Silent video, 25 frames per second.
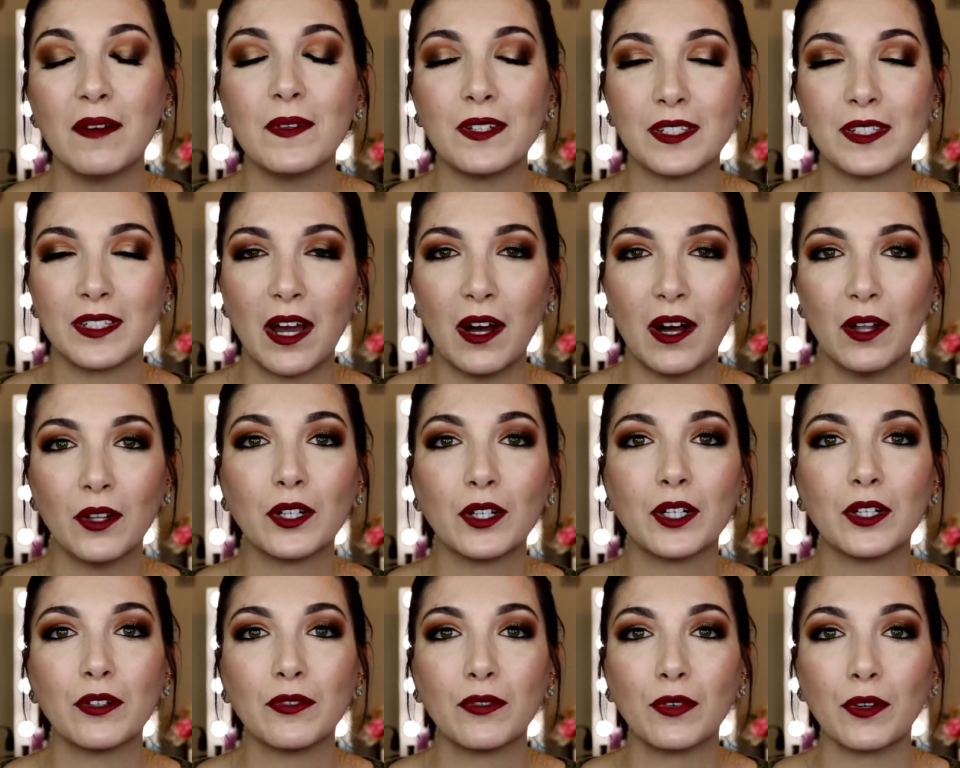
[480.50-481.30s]
this
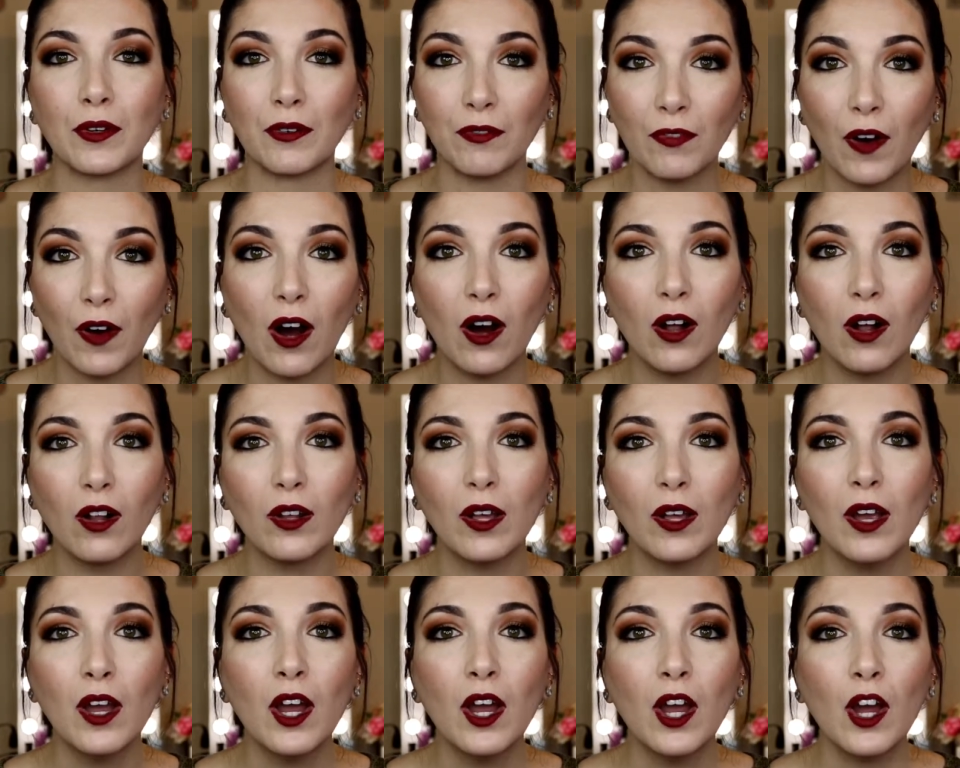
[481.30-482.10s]
color for fall,
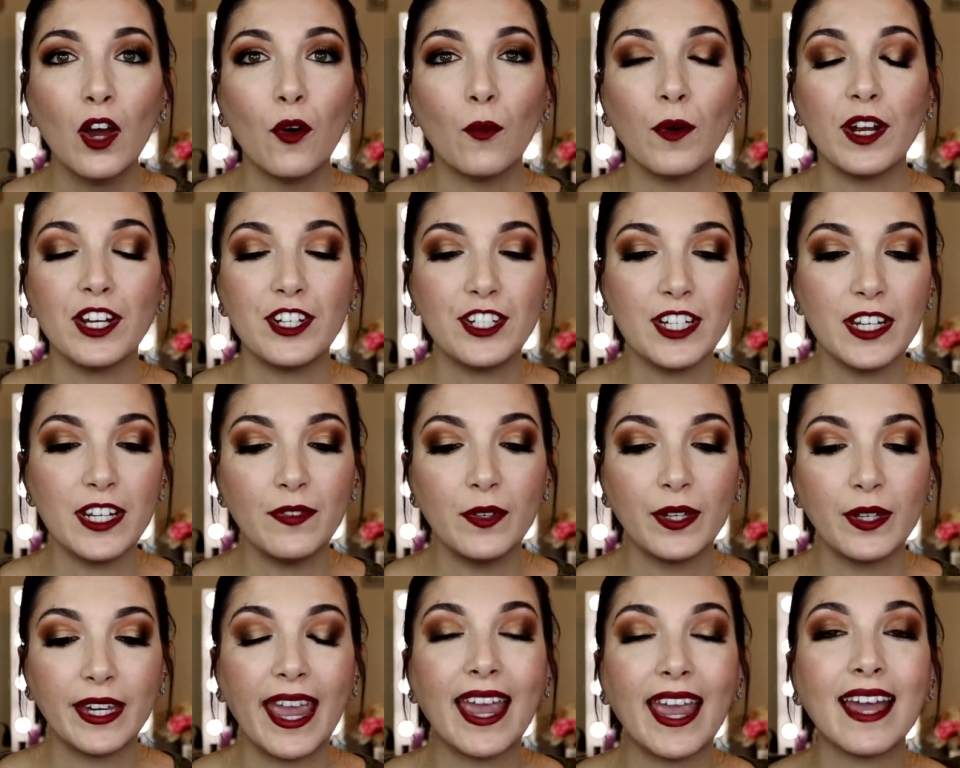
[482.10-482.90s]
which, if you
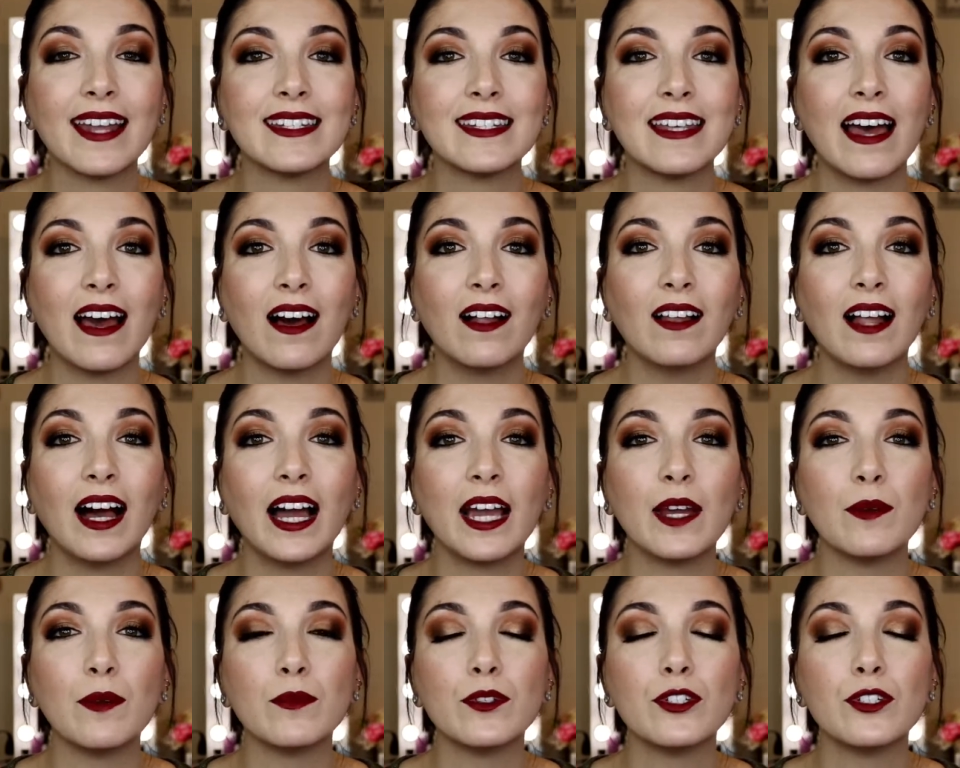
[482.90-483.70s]
can't tell, I
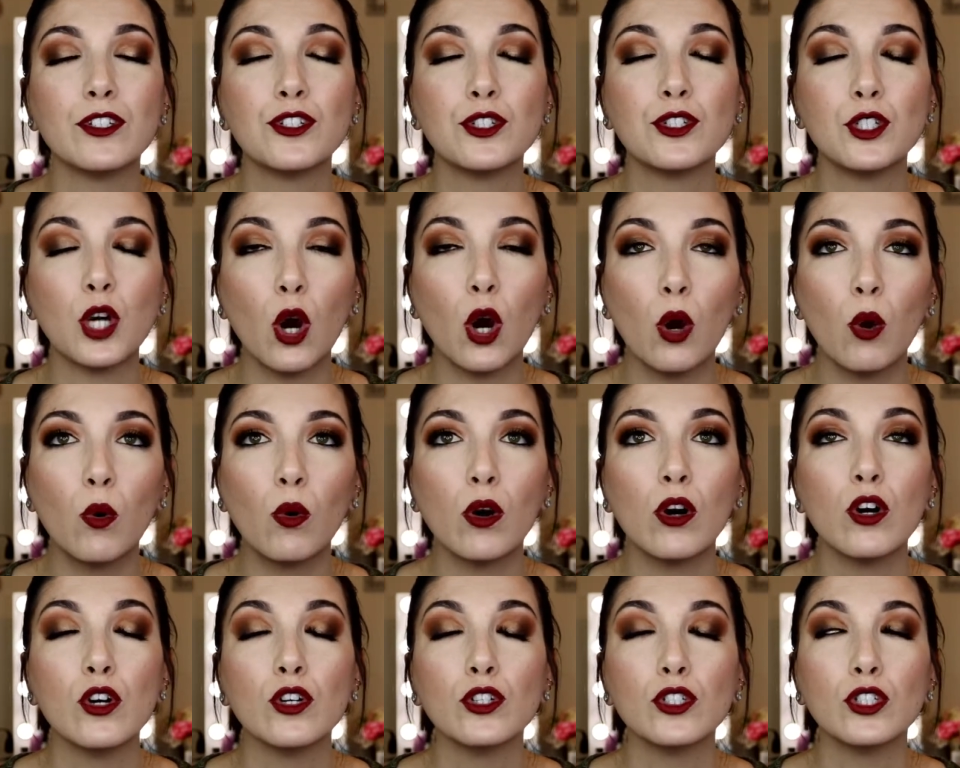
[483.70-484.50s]
am so
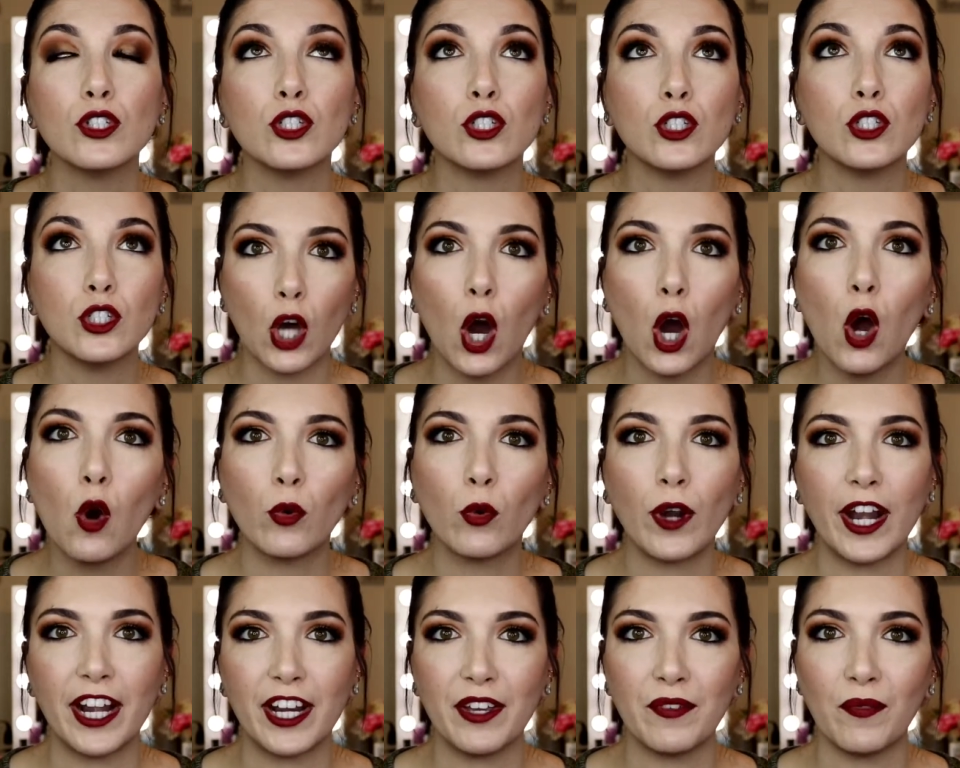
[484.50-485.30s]

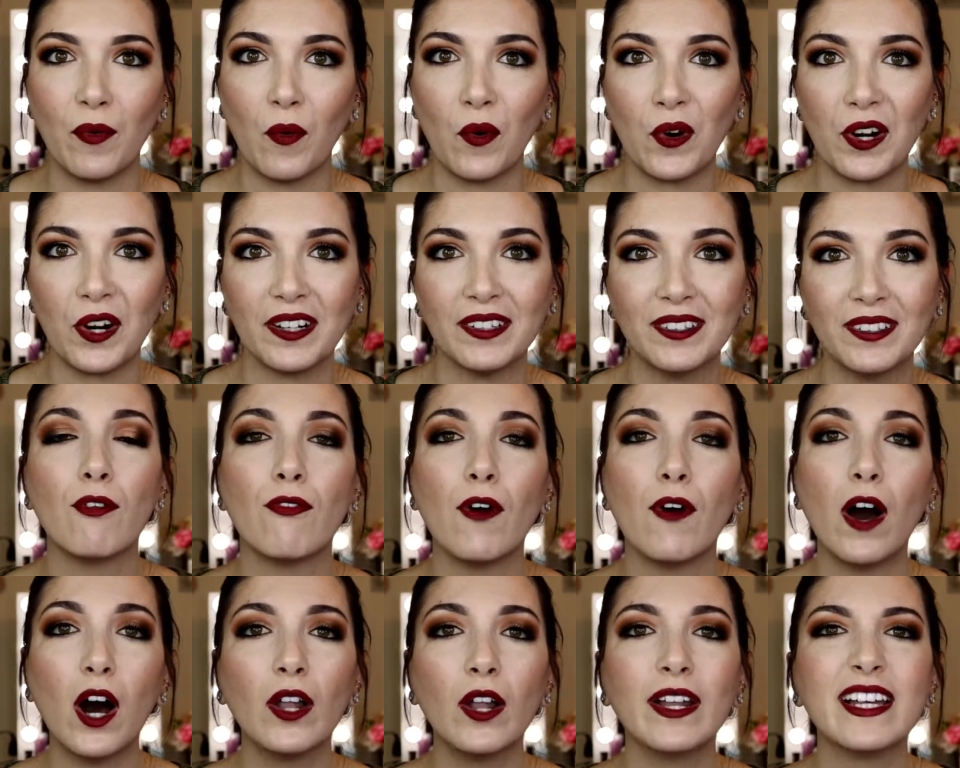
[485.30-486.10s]
ready for.
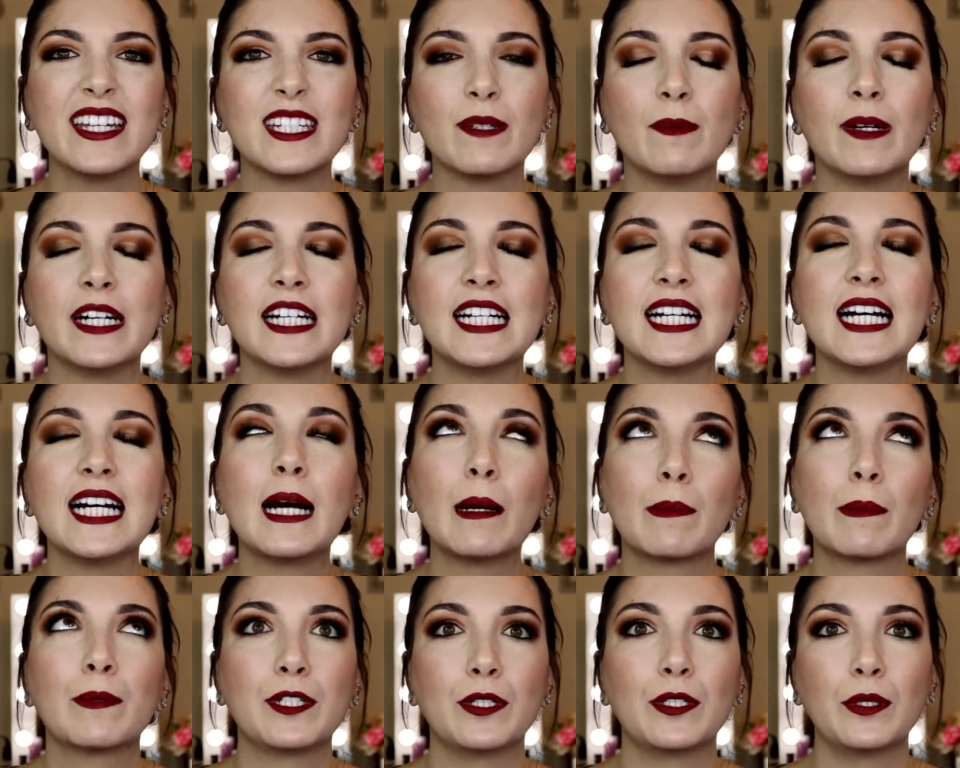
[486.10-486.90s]
Fall is my
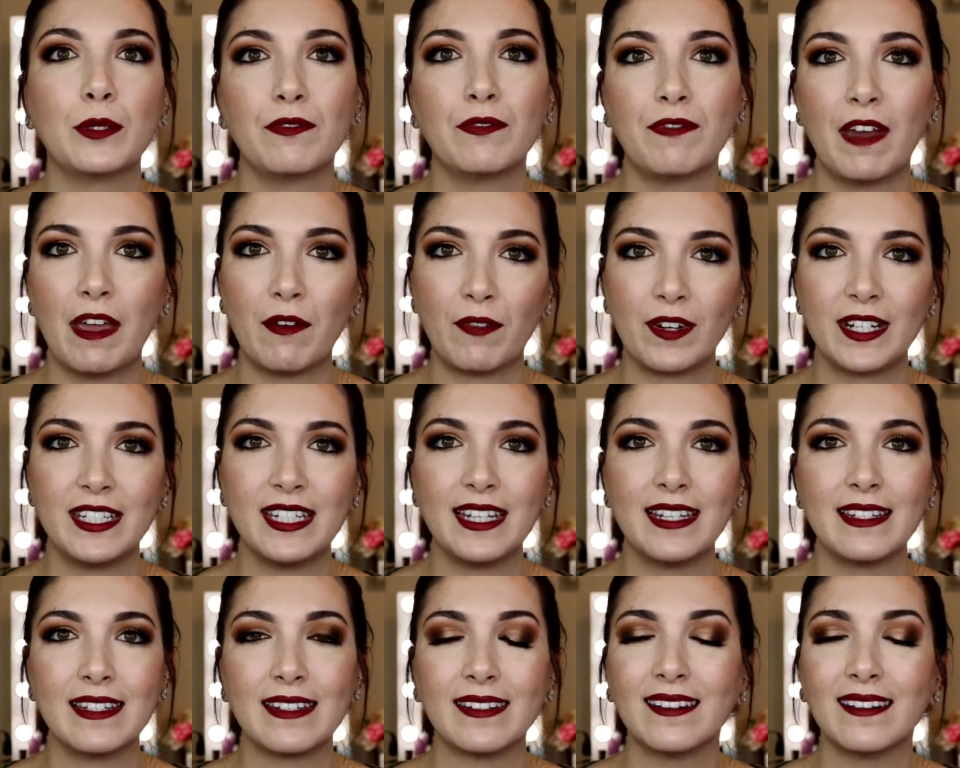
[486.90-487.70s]
absolute favorite
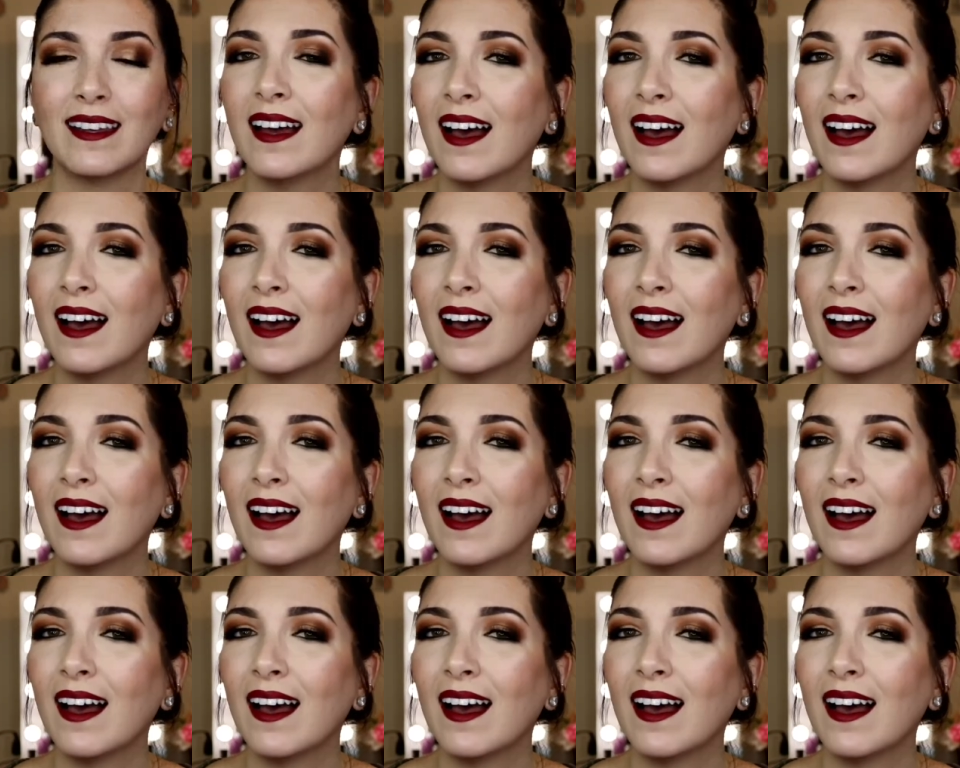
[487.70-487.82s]
season.